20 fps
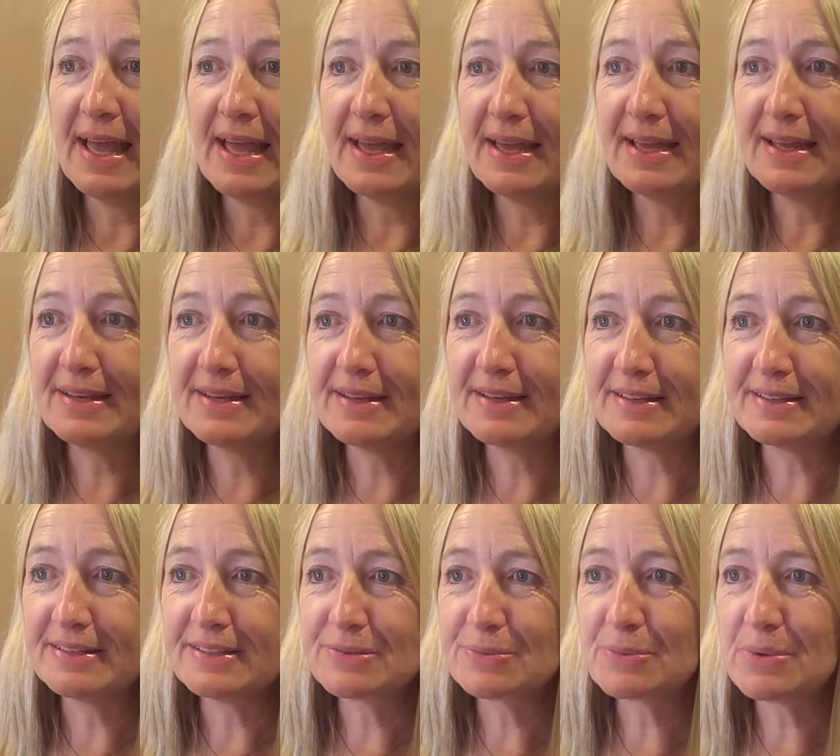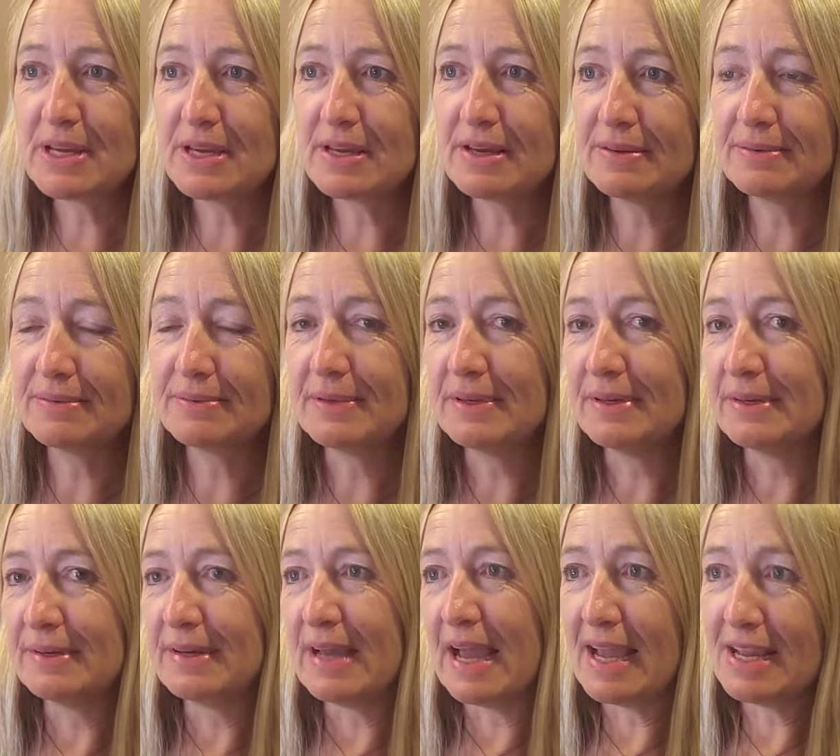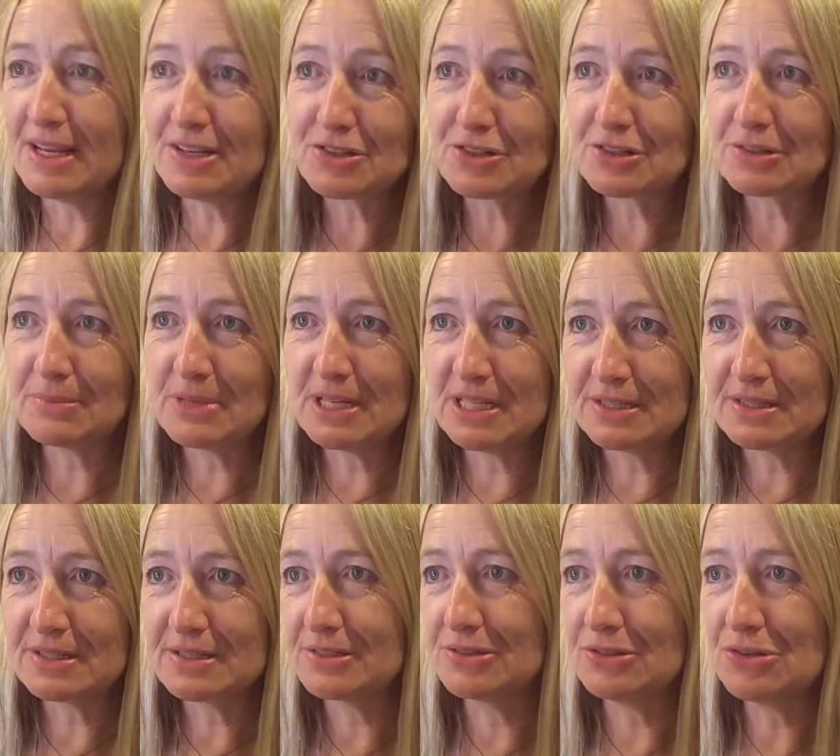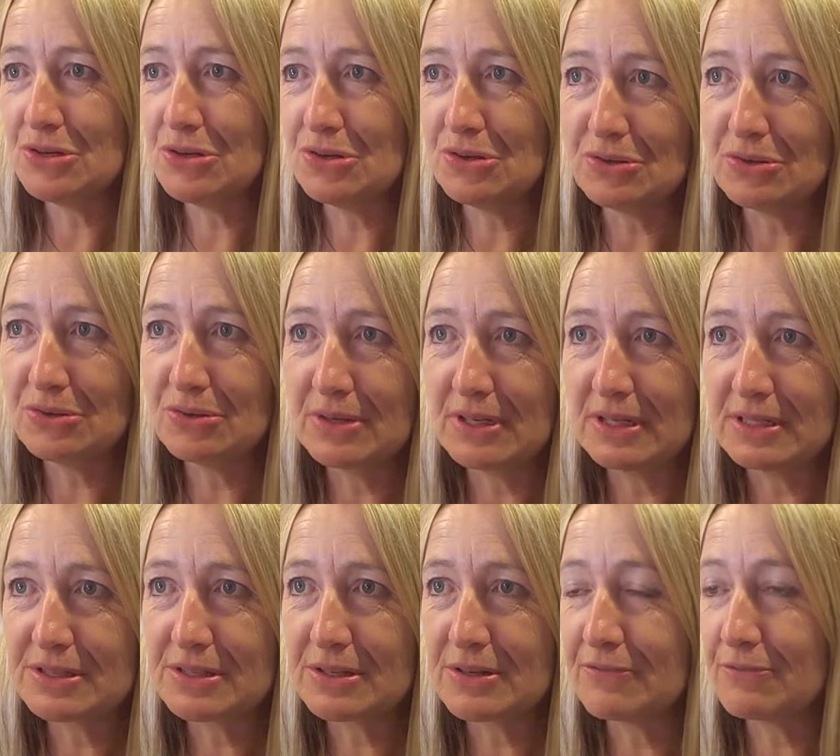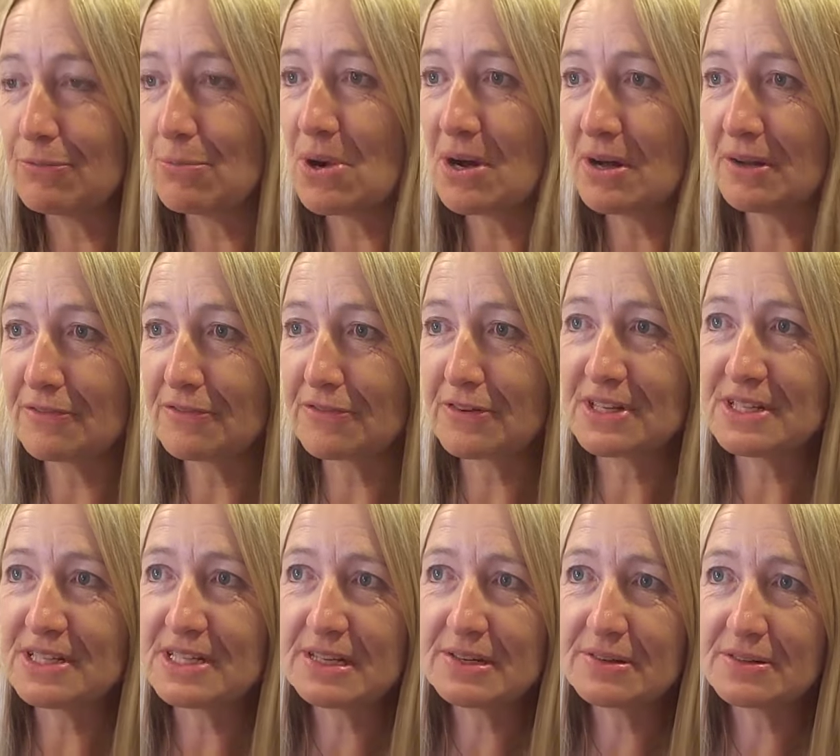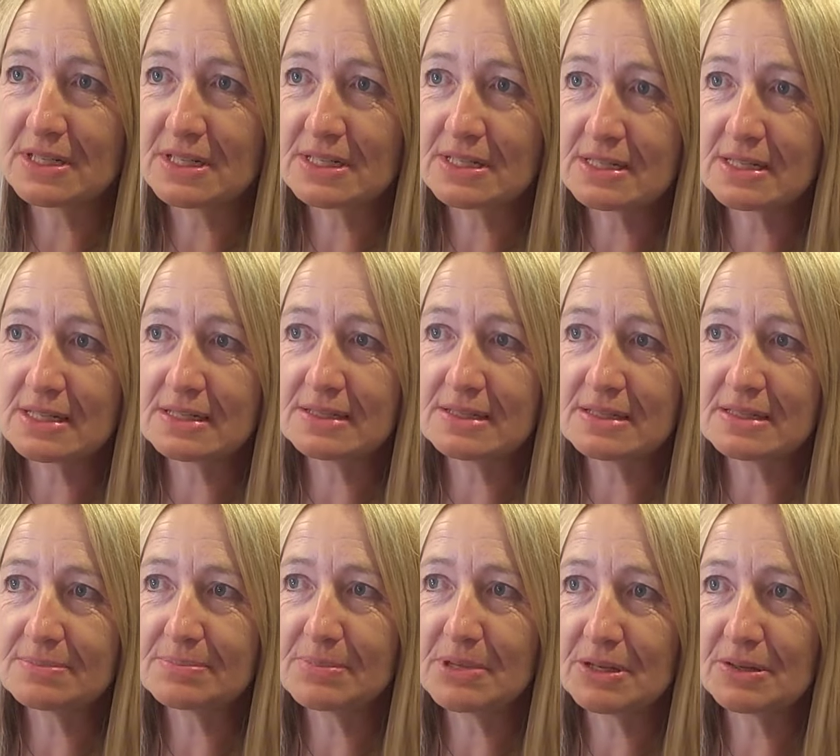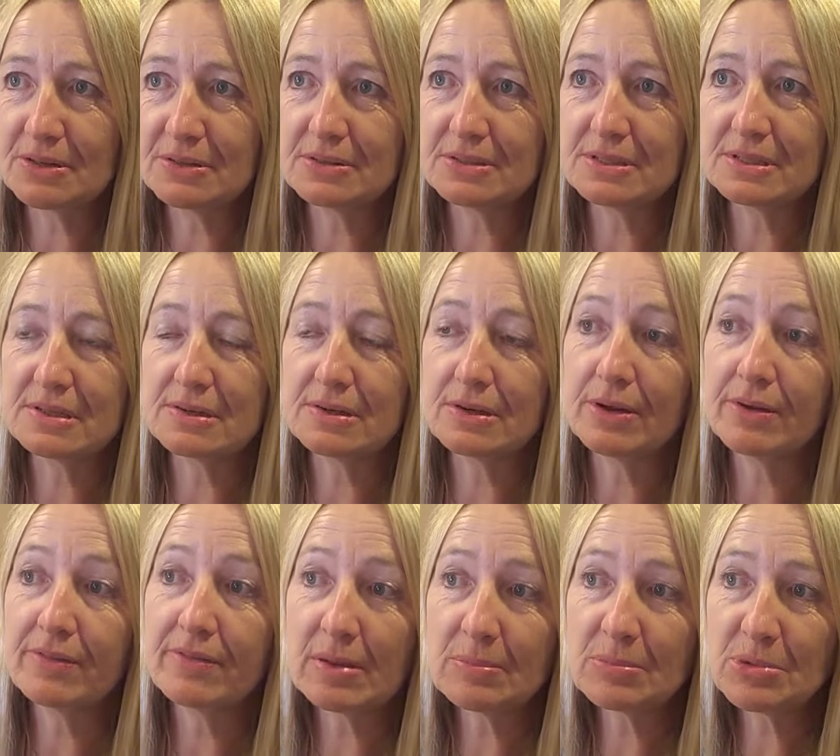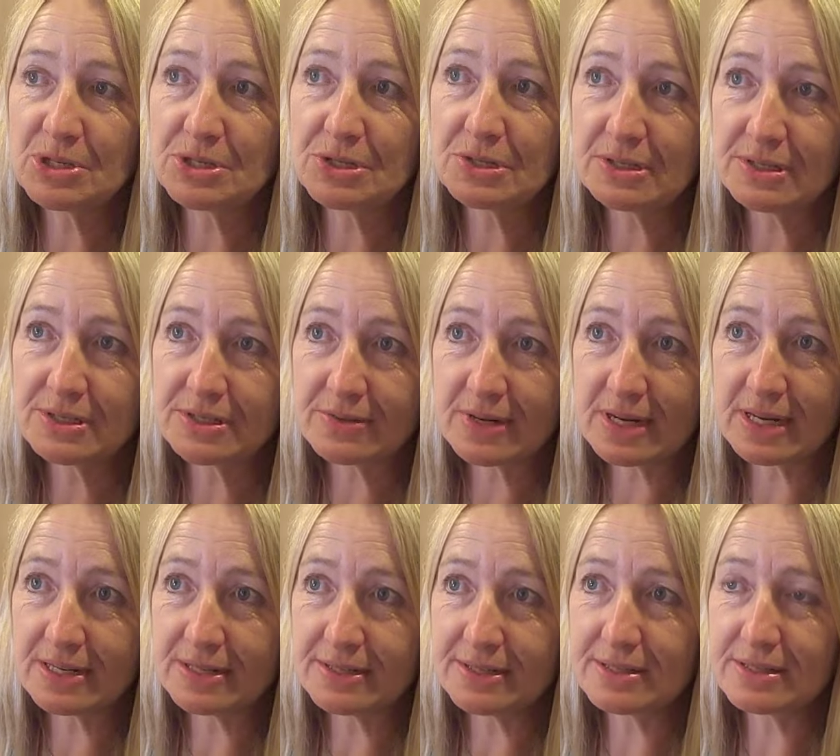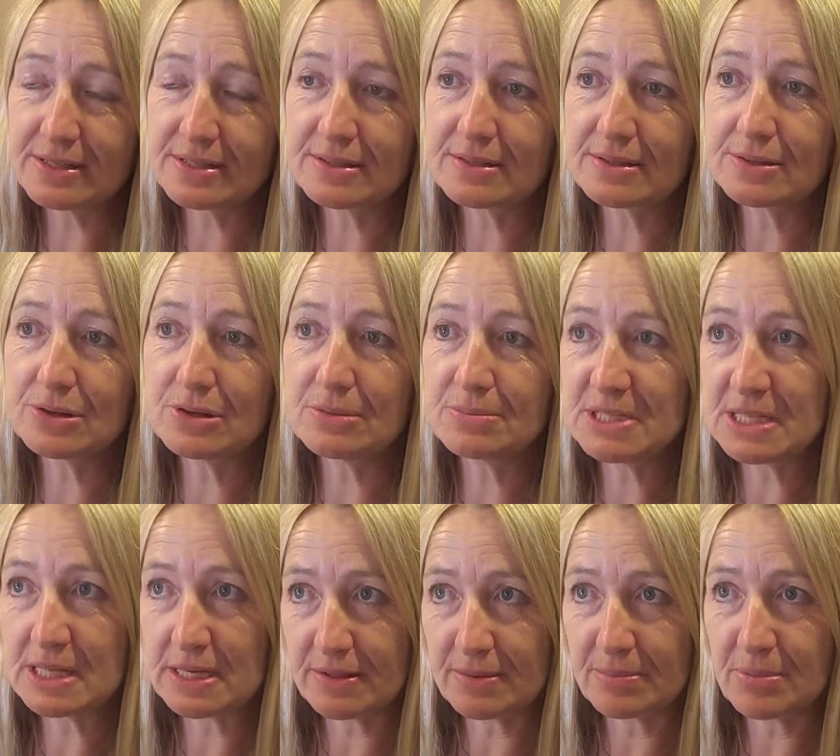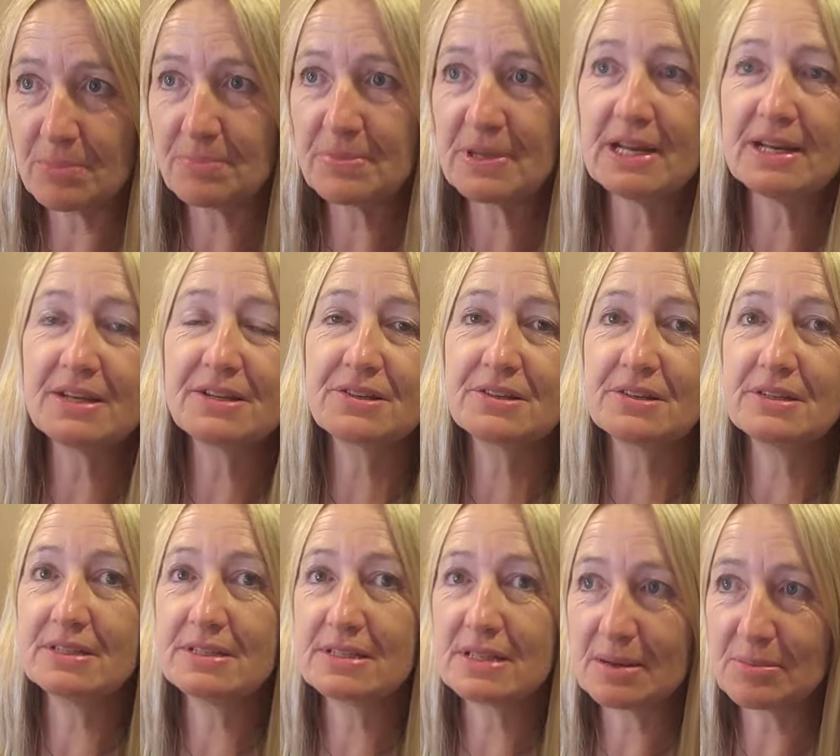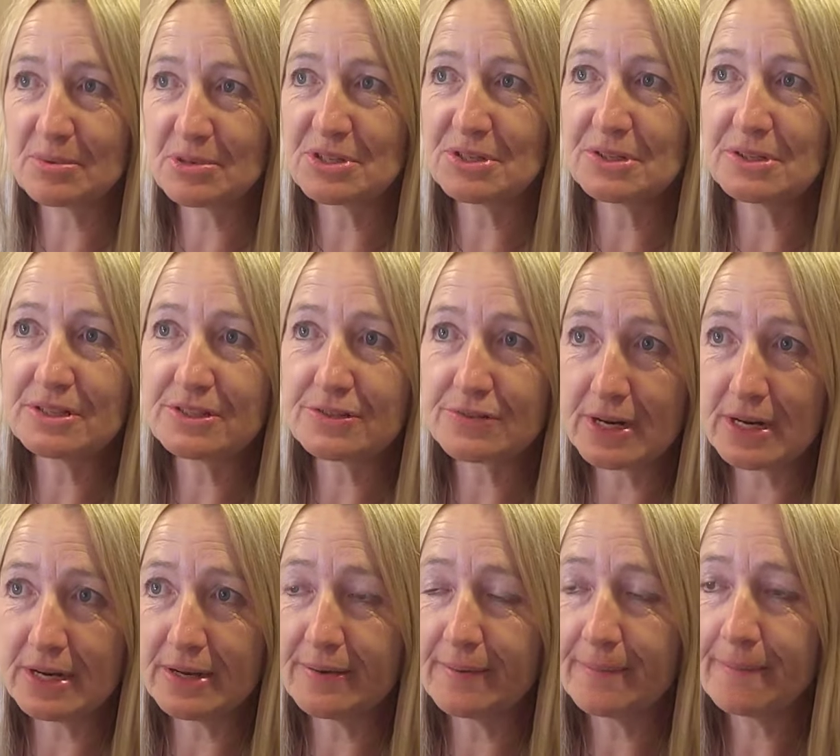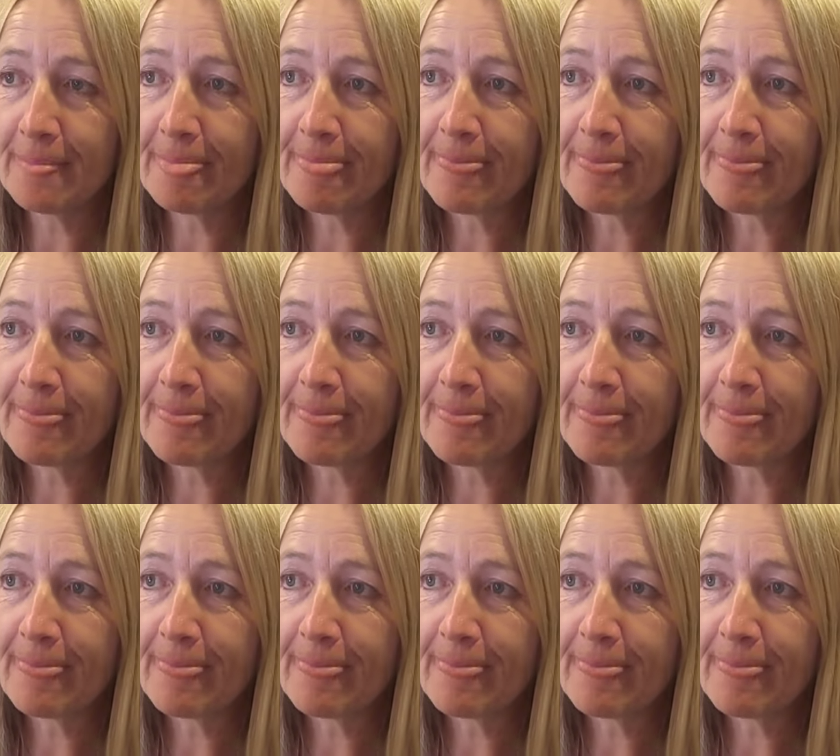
and uh, it's where ancient meets new. It's a wild frontier in a sense because there are a lot of Aboriginal Australians. 30% of the population is Aboriginal Australian,